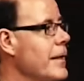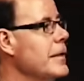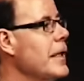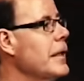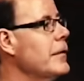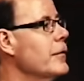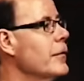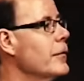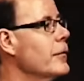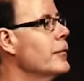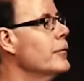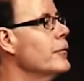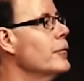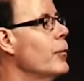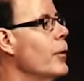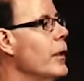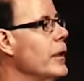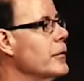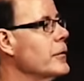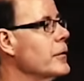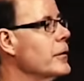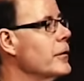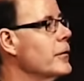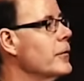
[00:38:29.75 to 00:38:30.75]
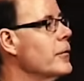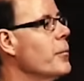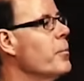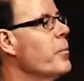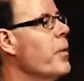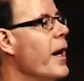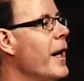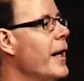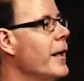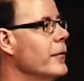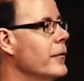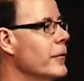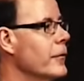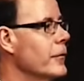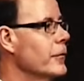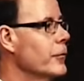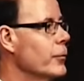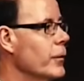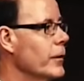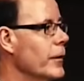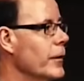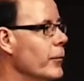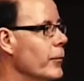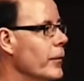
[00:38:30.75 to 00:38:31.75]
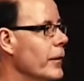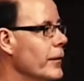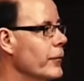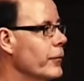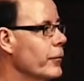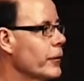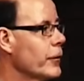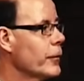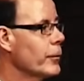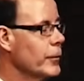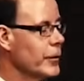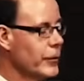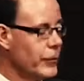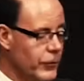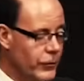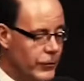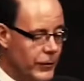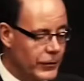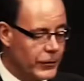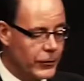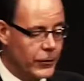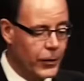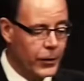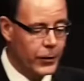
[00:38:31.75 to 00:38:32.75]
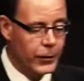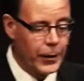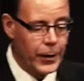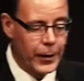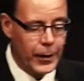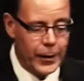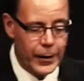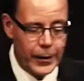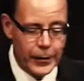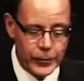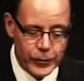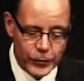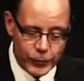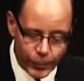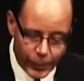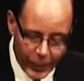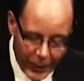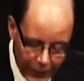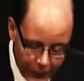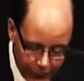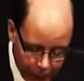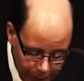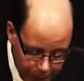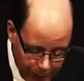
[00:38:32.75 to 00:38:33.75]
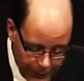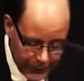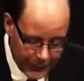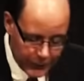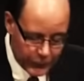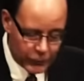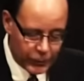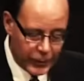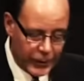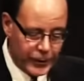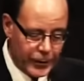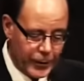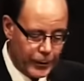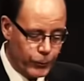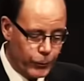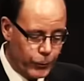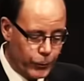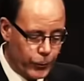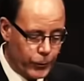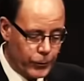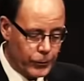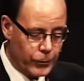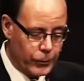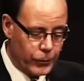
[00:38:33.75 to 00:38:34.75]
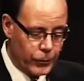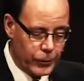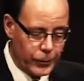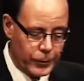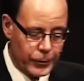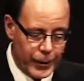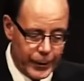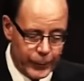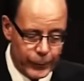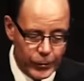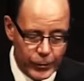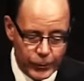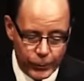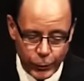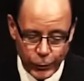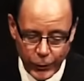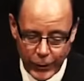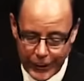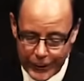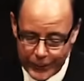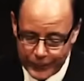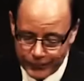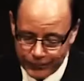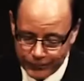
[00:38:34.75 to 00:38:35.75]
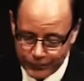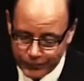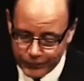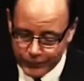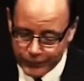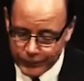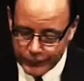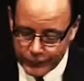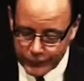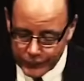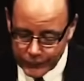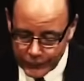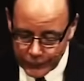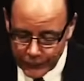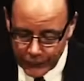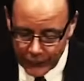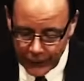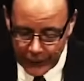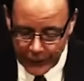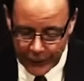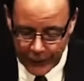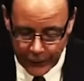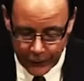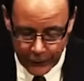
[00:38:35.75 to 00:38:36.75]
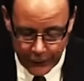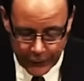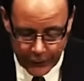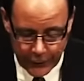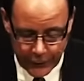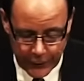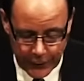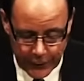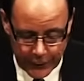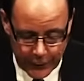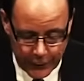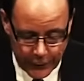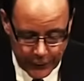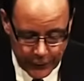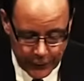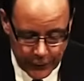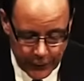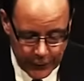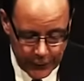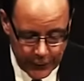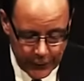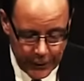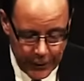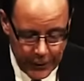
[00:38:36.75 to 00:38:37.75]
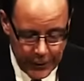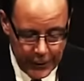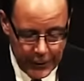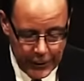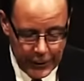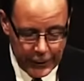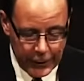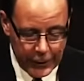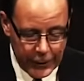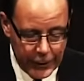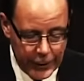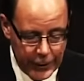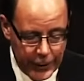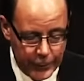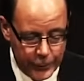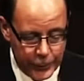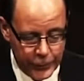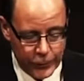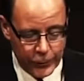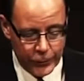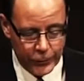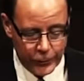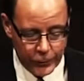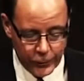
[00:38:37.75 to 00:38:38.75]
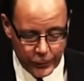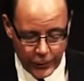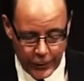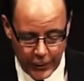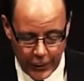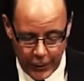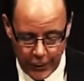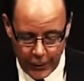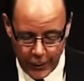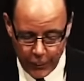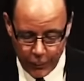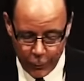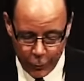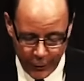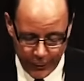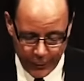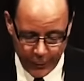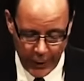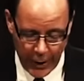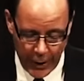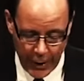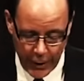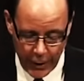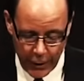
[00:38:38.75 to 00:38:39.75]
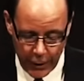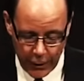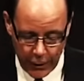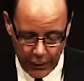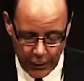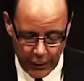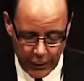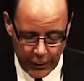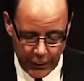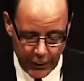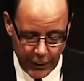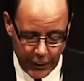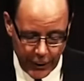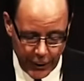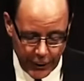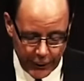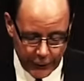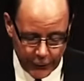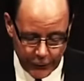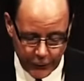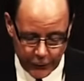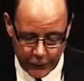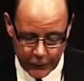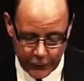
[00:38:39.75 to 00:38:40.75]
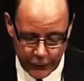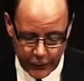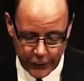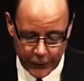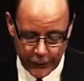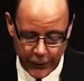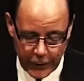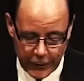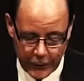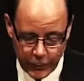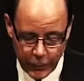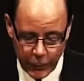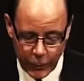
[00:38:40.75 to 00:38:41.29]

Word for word: That's a good question to ponder as we get ready for communion. So let's all just bow our heads right now before the Lord, and I'm going to pray. And the elders and deacons are going to get up to prepare uh, to serve us.